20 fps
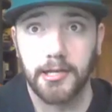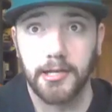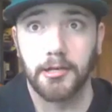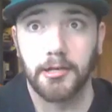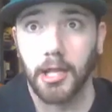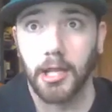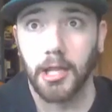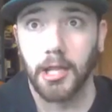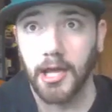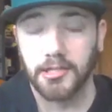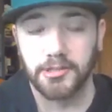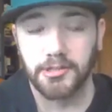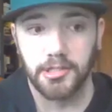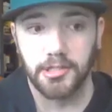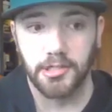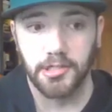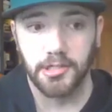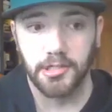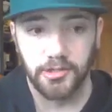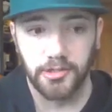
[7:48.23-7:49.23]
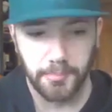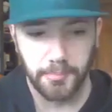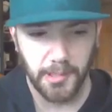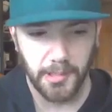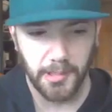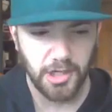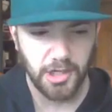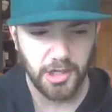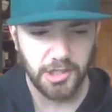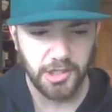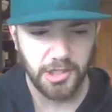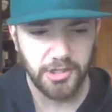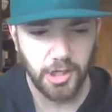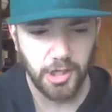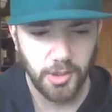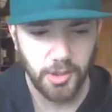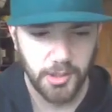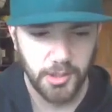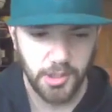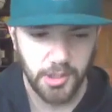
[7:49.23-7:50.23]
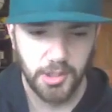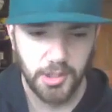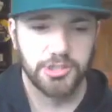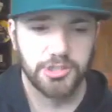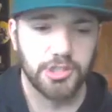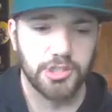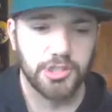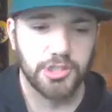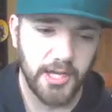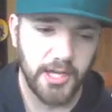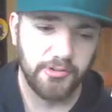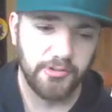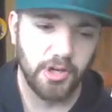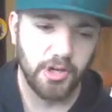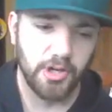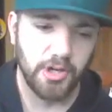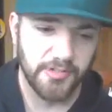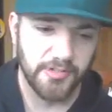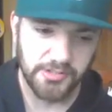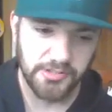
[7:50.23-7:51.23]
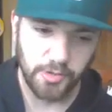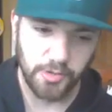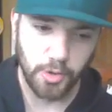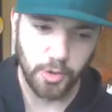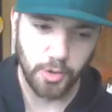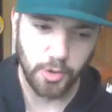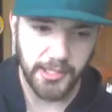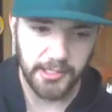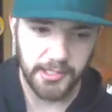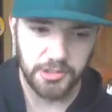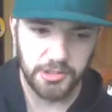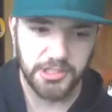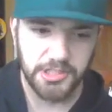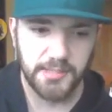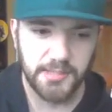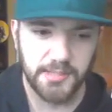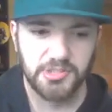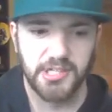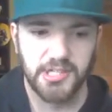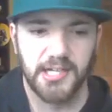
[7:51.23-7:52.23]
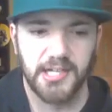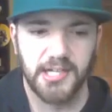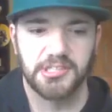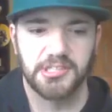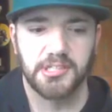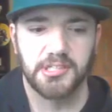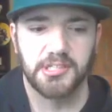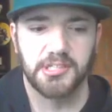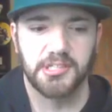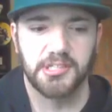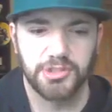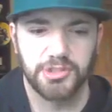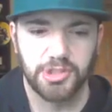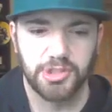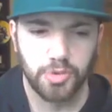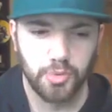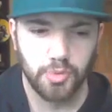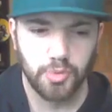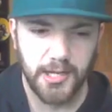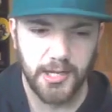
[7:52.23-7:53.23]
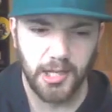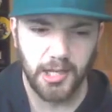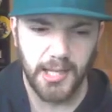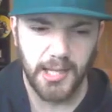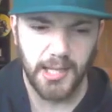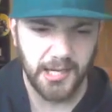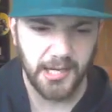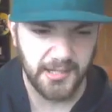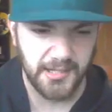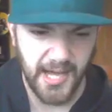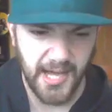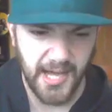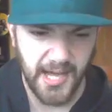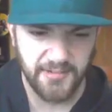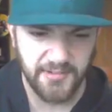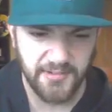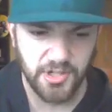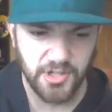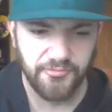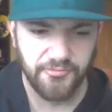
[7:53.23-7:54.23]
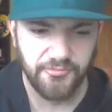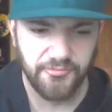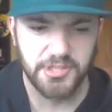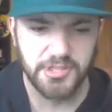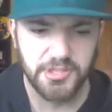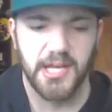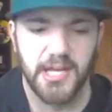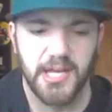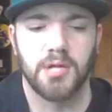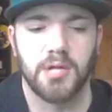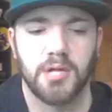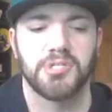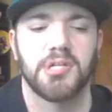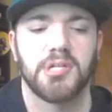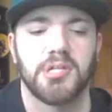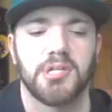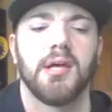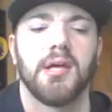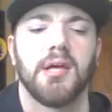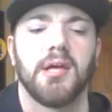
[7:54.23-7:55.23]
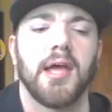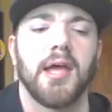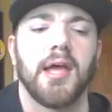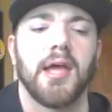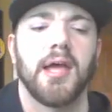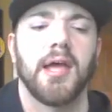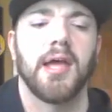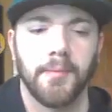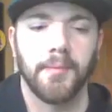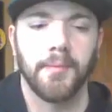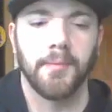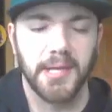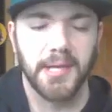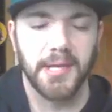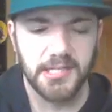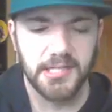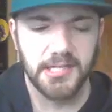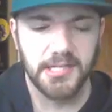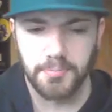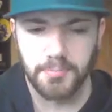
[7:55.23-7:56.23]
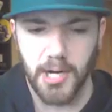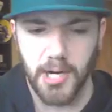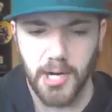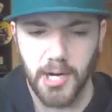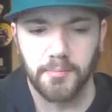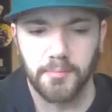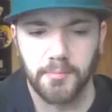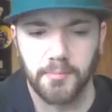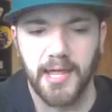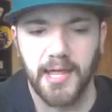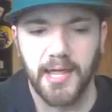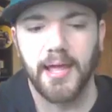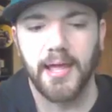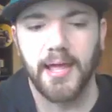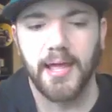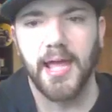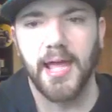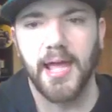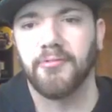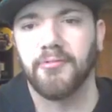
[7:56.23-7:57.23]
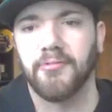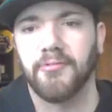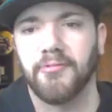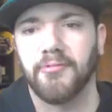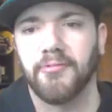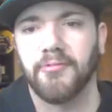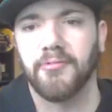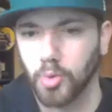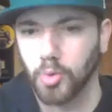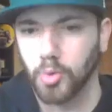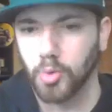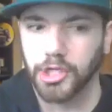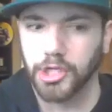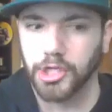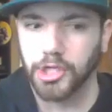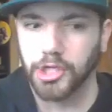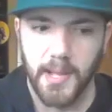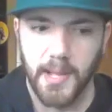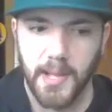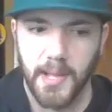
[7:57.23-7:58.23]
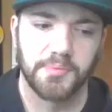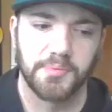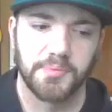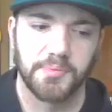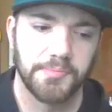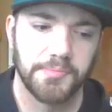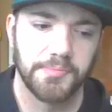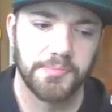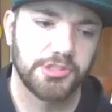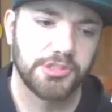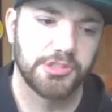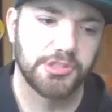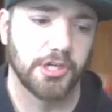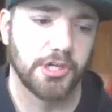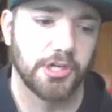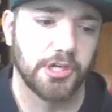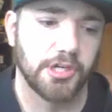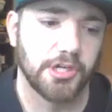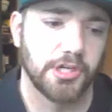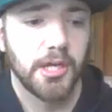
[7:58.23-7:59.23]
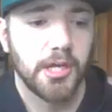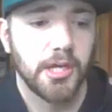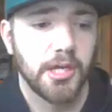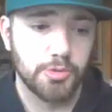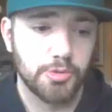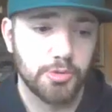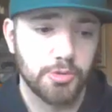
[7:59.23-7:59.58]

I didn't like the play calling though. So you have your offensive coordinator James Johnson. MSU ran a lot of dives on first downs, and the biggest problem that I have, and this would go back up to Mel